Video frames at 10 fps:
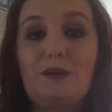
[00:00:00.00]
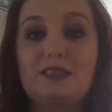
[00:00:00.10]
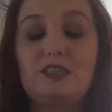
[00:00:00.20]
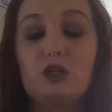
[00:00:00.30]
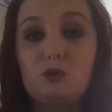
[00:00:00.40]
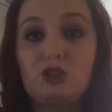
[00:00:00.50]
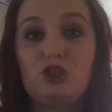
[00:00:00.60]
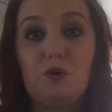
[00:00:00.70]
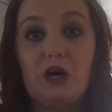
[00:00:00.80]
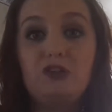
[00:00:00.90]
My sales was
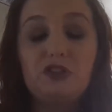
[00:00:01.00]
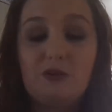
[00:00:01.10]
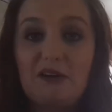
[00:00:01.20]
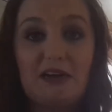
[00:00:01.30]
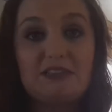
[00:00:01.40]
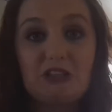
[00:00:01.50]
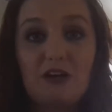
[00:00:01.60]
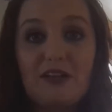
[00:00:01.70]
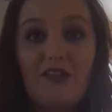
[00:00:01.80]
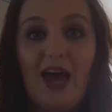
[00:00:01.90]
$200 when I
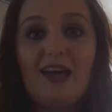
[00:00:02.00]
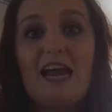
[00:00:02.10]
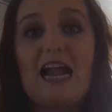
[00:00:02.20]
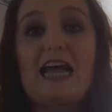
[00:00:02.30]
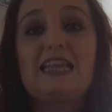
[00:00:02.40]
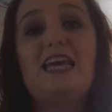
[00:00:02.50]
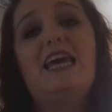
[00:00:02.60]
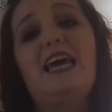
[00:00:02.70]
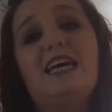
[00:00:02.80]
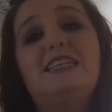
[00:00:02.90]
started that, and at the
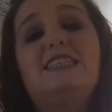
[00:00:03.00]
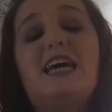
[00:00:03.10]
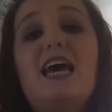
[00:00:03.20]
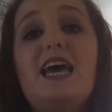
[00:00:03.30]
end